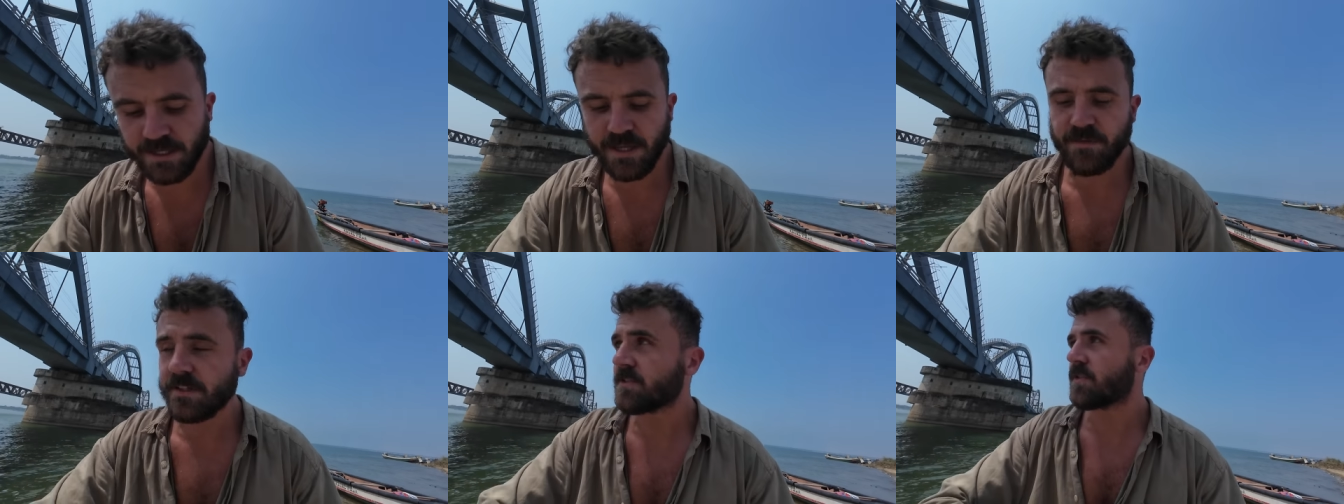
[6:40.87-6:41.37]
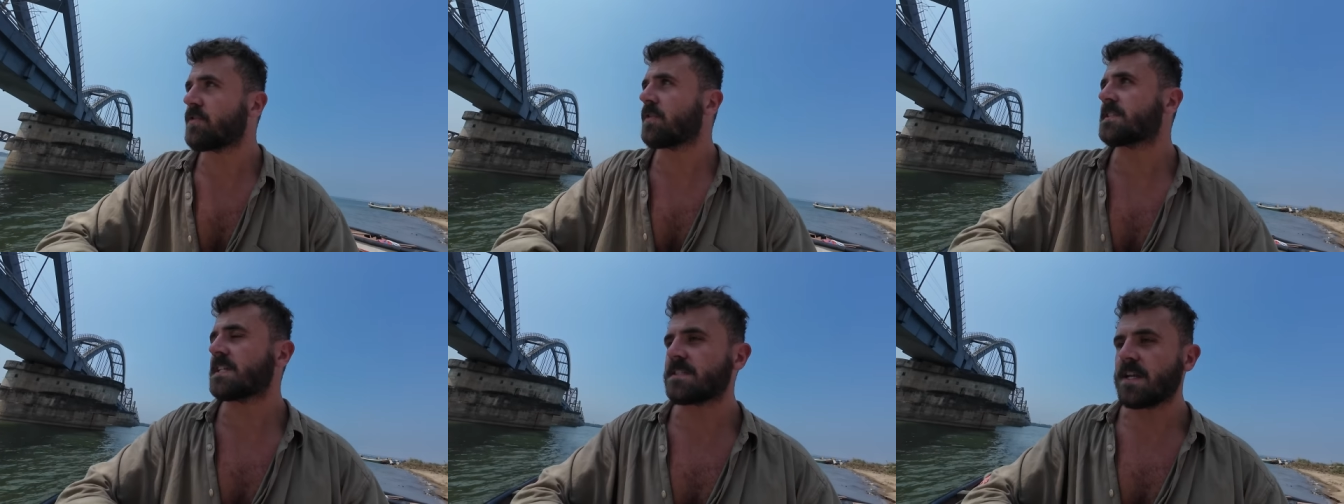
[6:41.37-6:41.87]
And give this to your
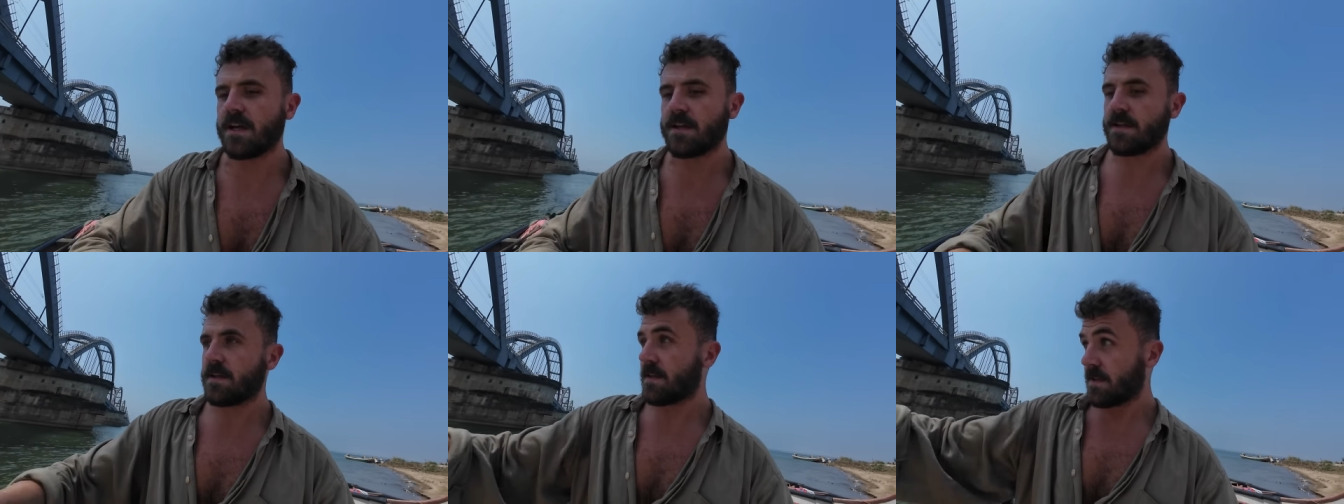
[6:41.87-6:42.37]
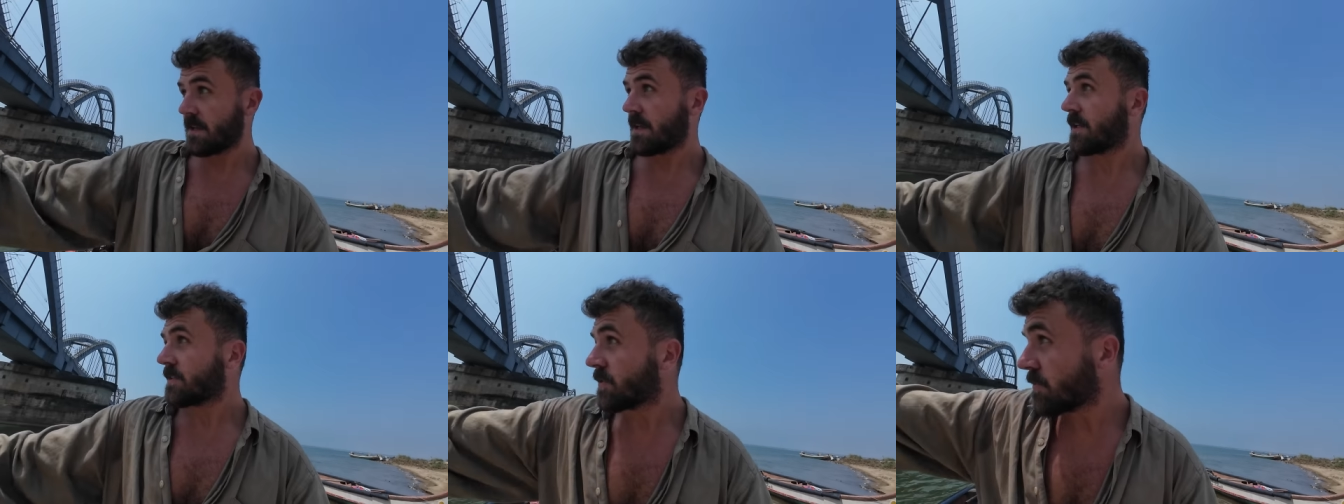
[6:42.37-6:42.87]
sister. To
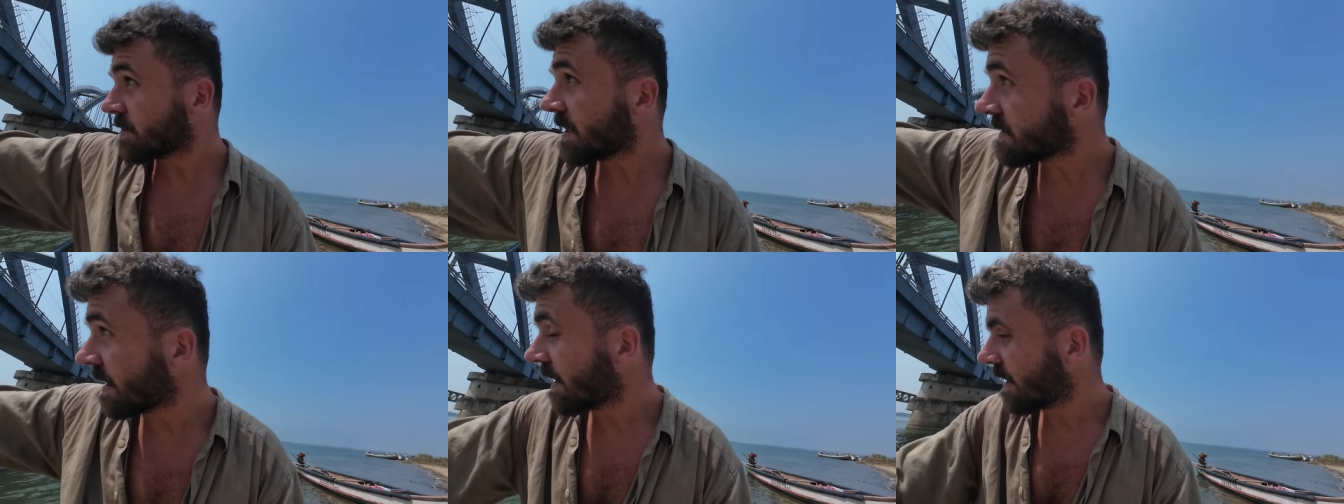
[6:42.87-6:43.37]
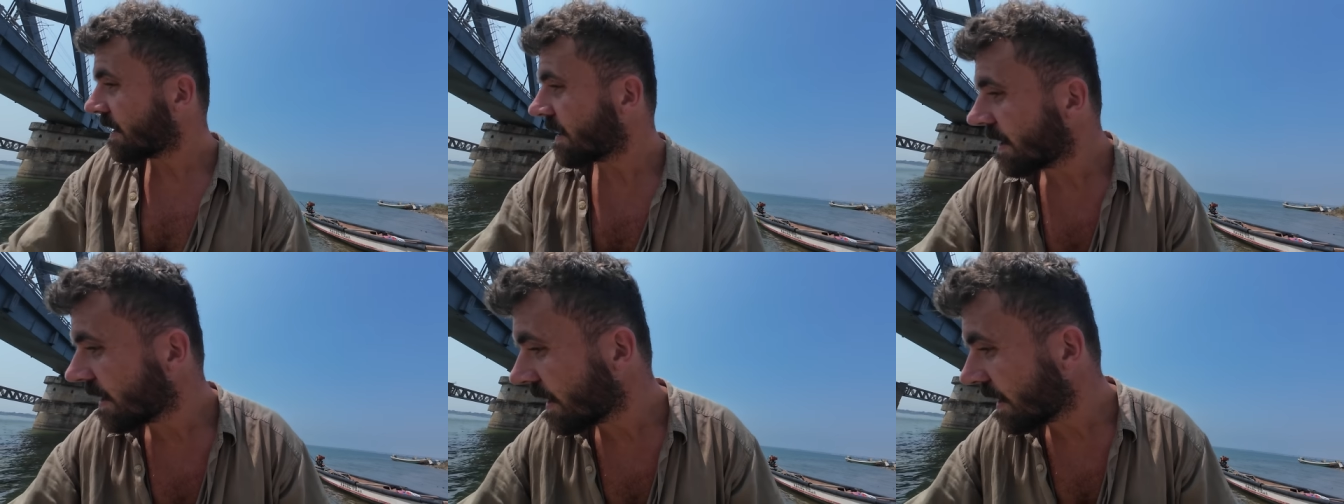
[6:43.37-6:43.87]
your sister.
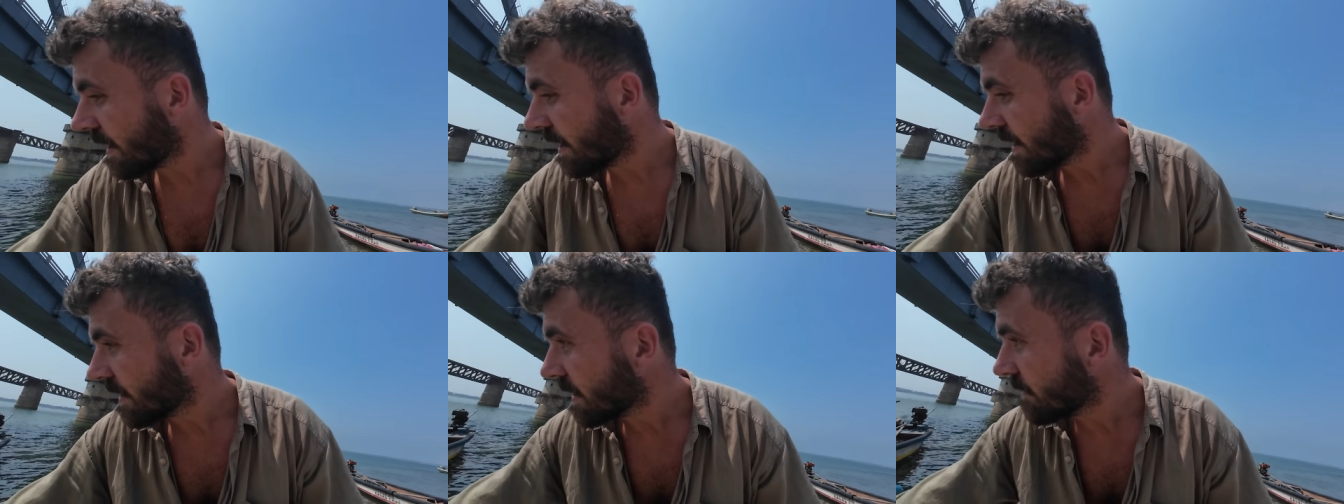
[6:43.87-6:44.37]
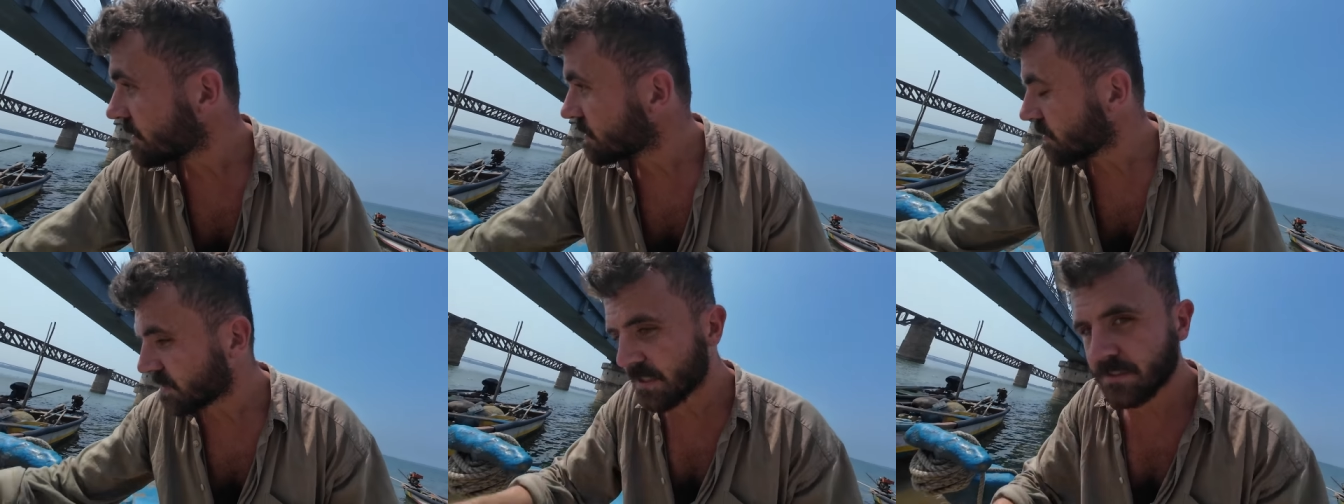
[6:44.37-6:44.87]
Give it
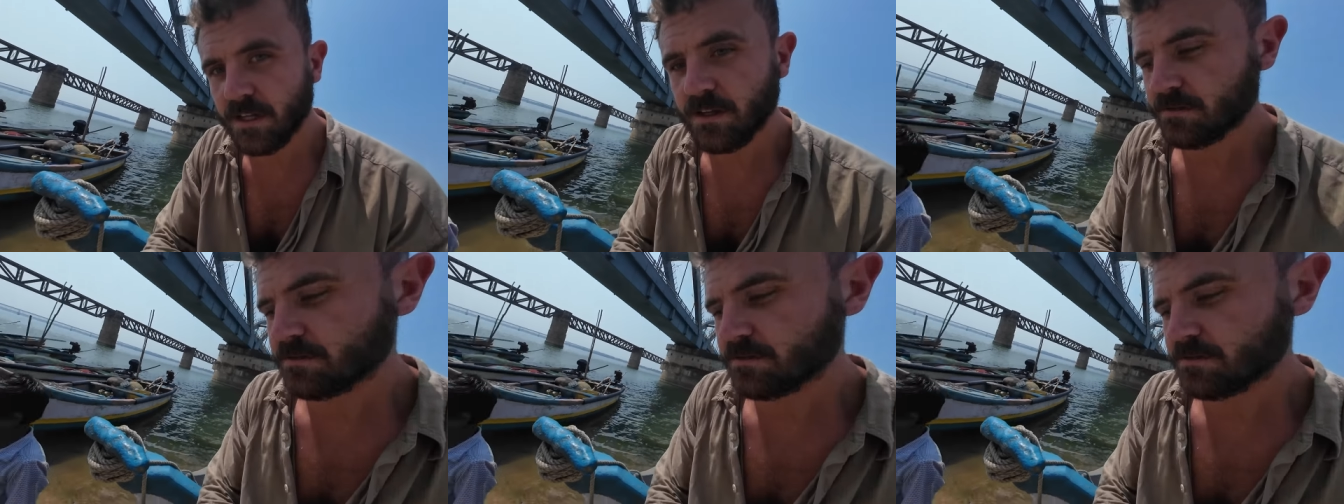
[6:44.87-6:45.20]
to your mm. sister.